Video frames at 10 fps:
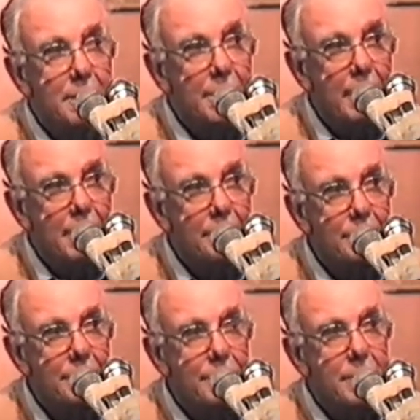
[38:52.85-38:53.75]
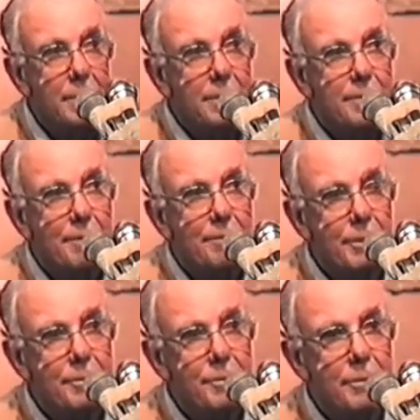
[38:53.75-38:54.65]

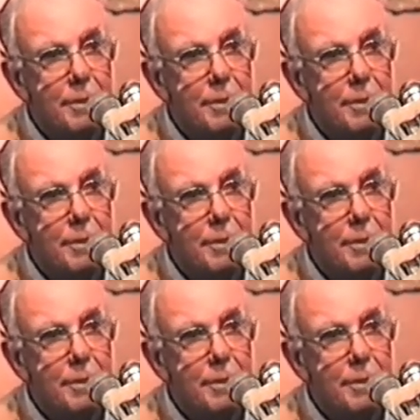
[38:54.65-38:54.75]
1972